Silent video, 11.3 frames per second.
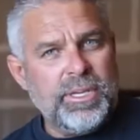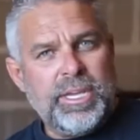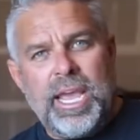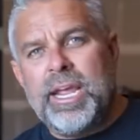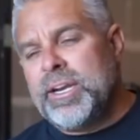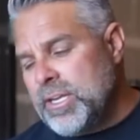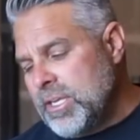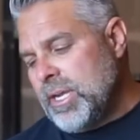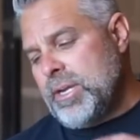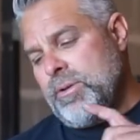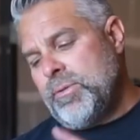
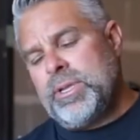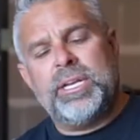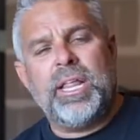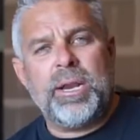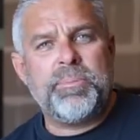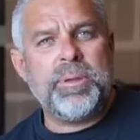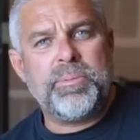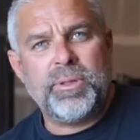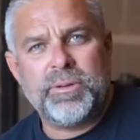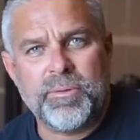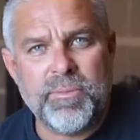Canada, I know we get a lot of
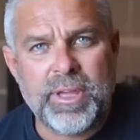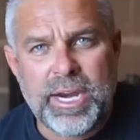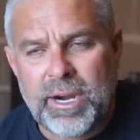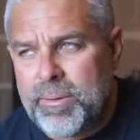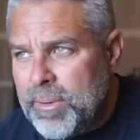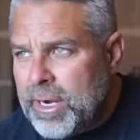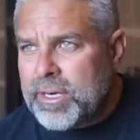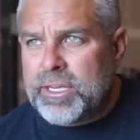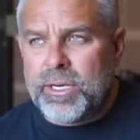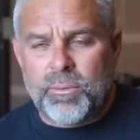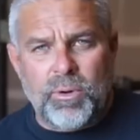people in from there,
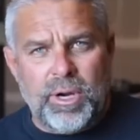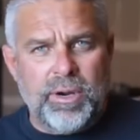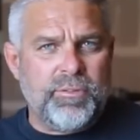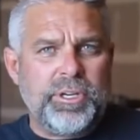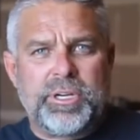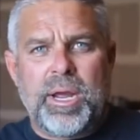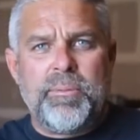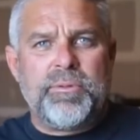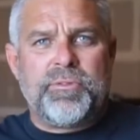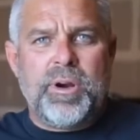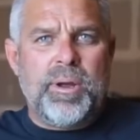America, wherever you're
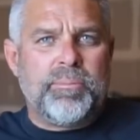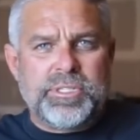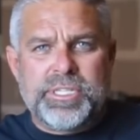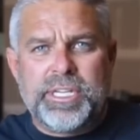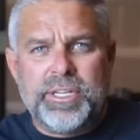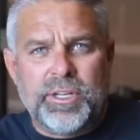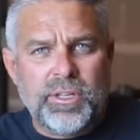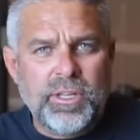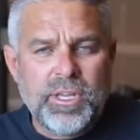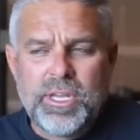coming from, Brazil,